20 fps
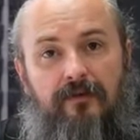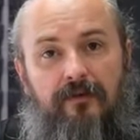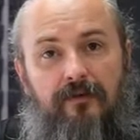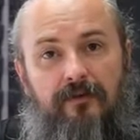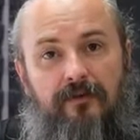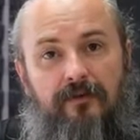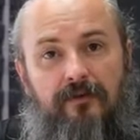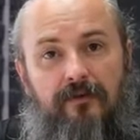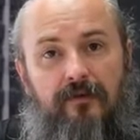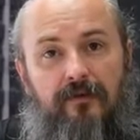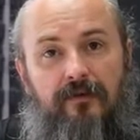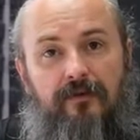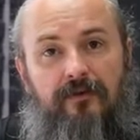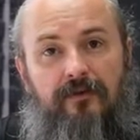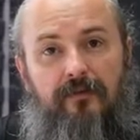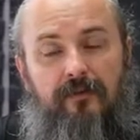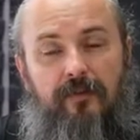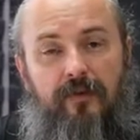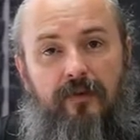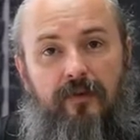also
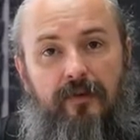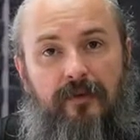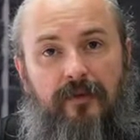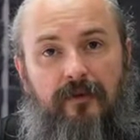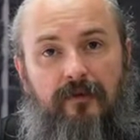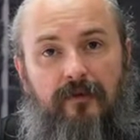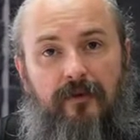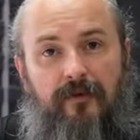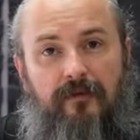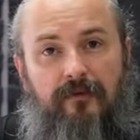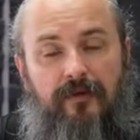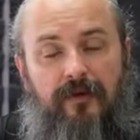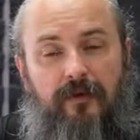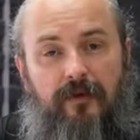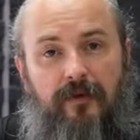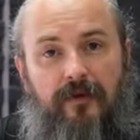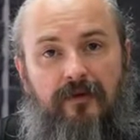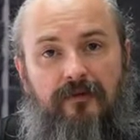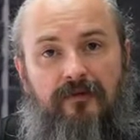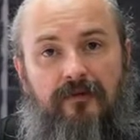support their own
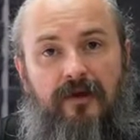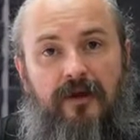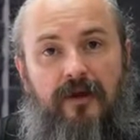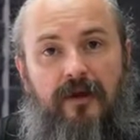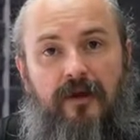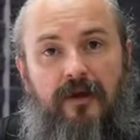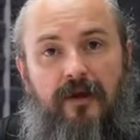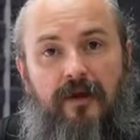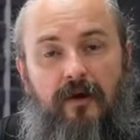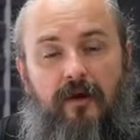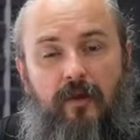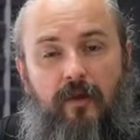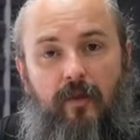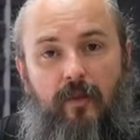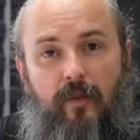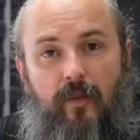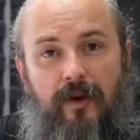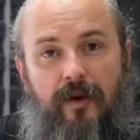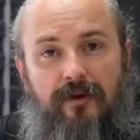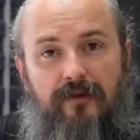request.
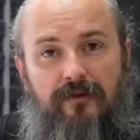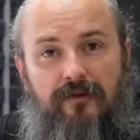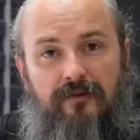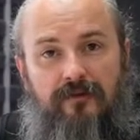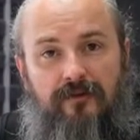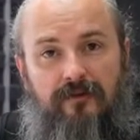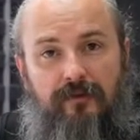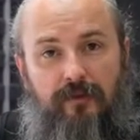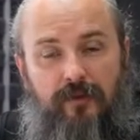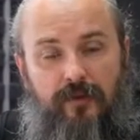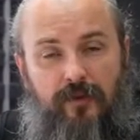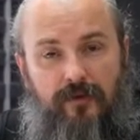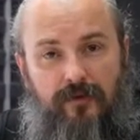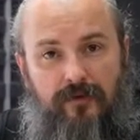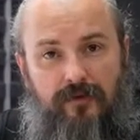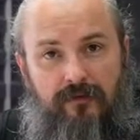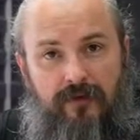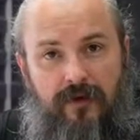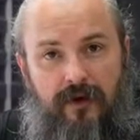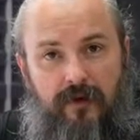When you
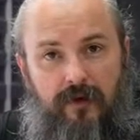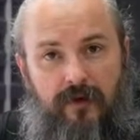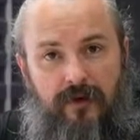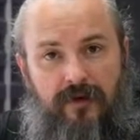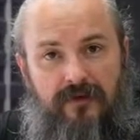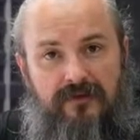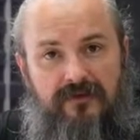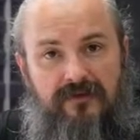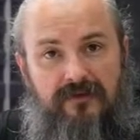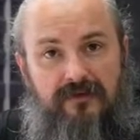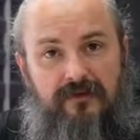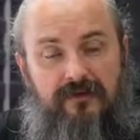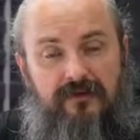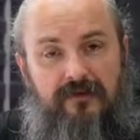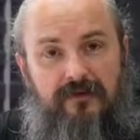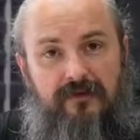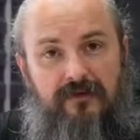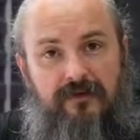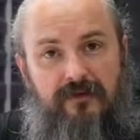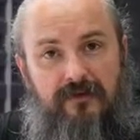support a request,
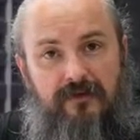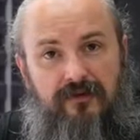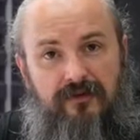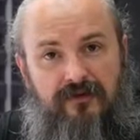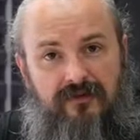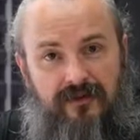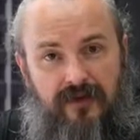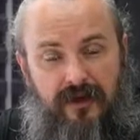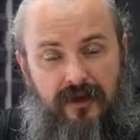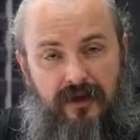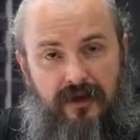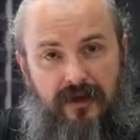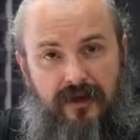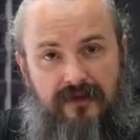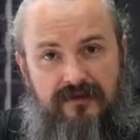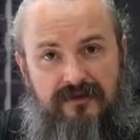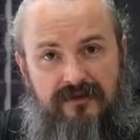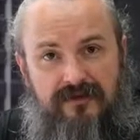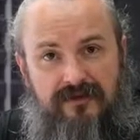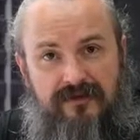you stake
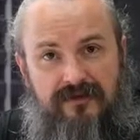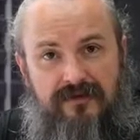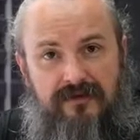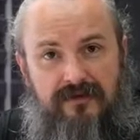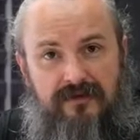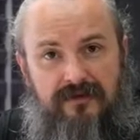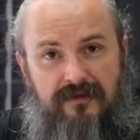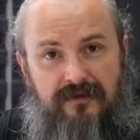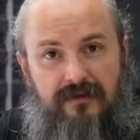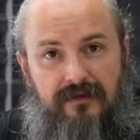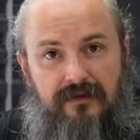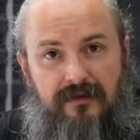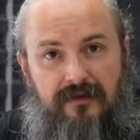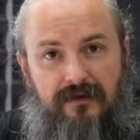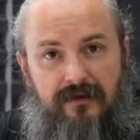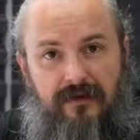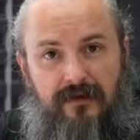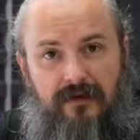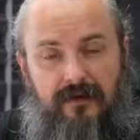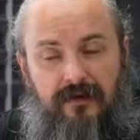essence.
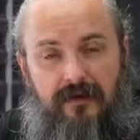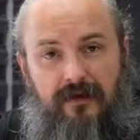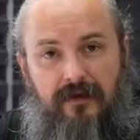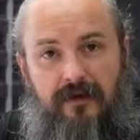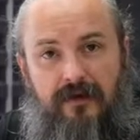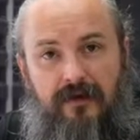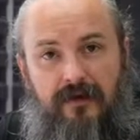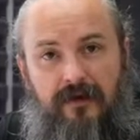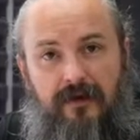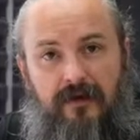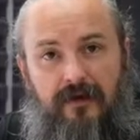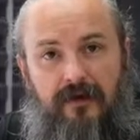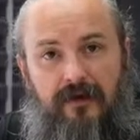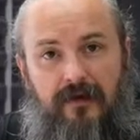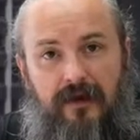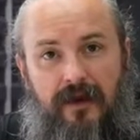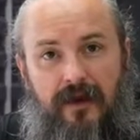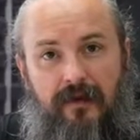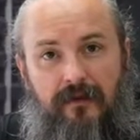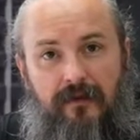
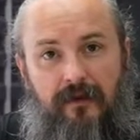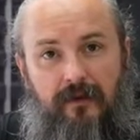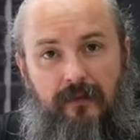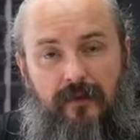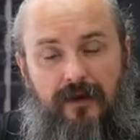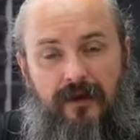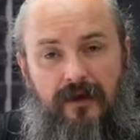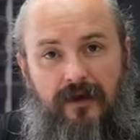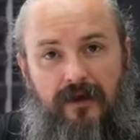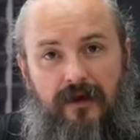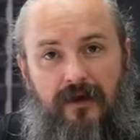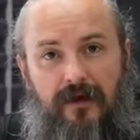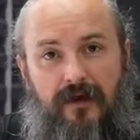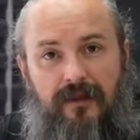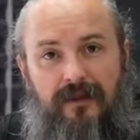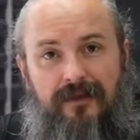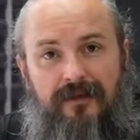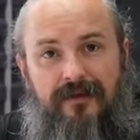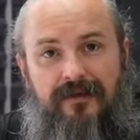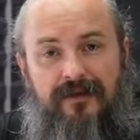Now, there'll be
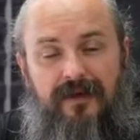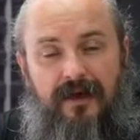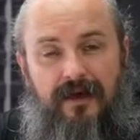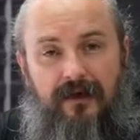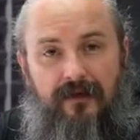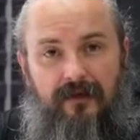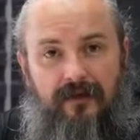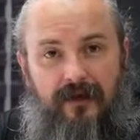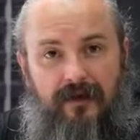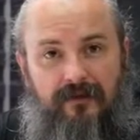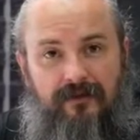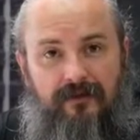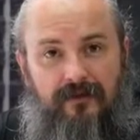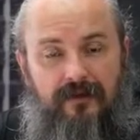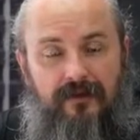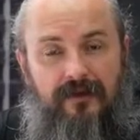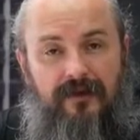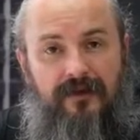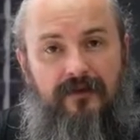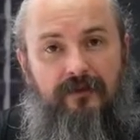a
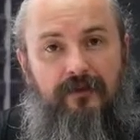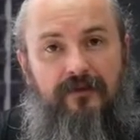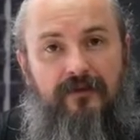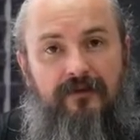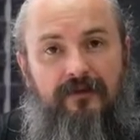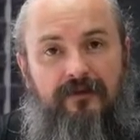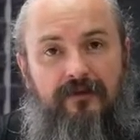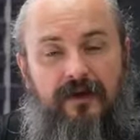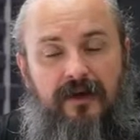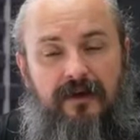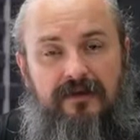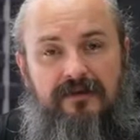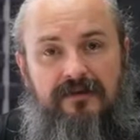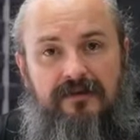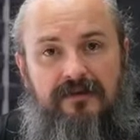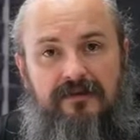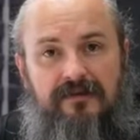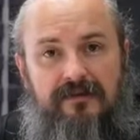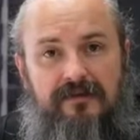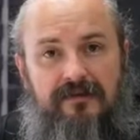certain limit of
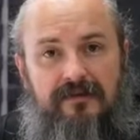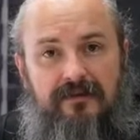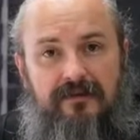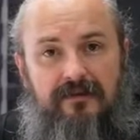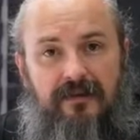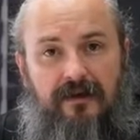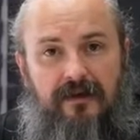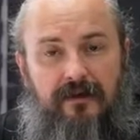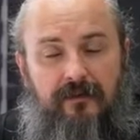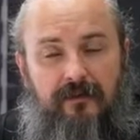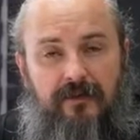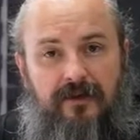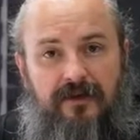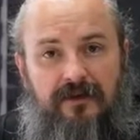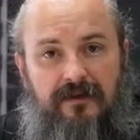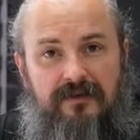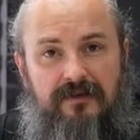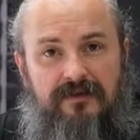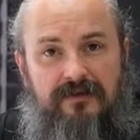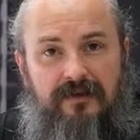essence that can
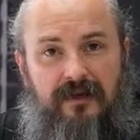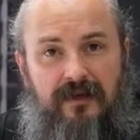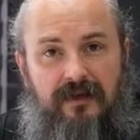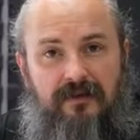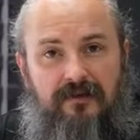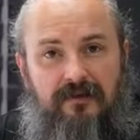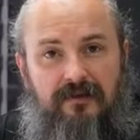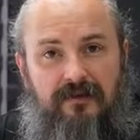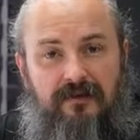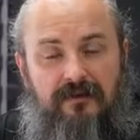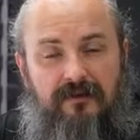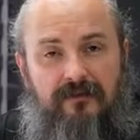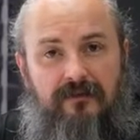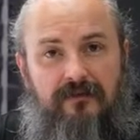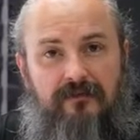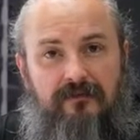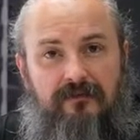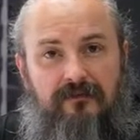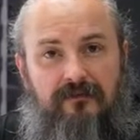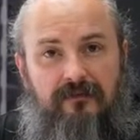be staked on
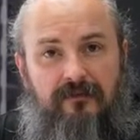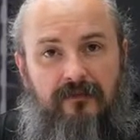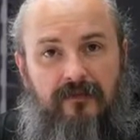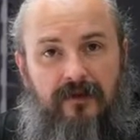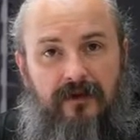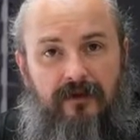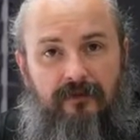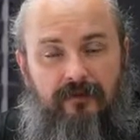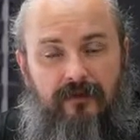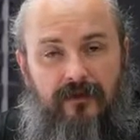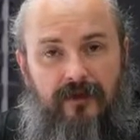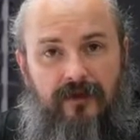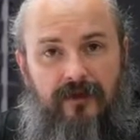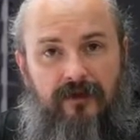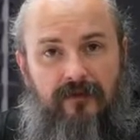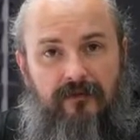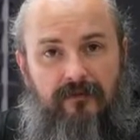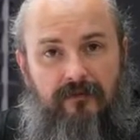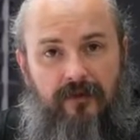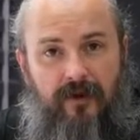every
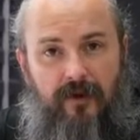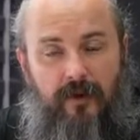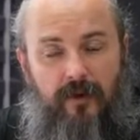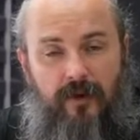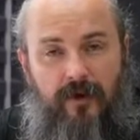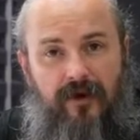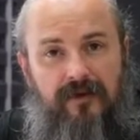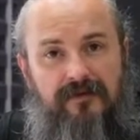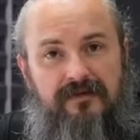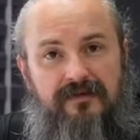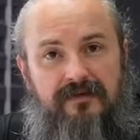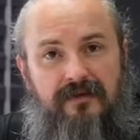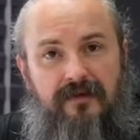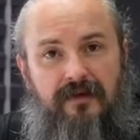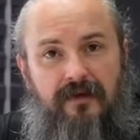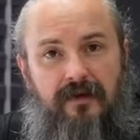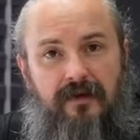request,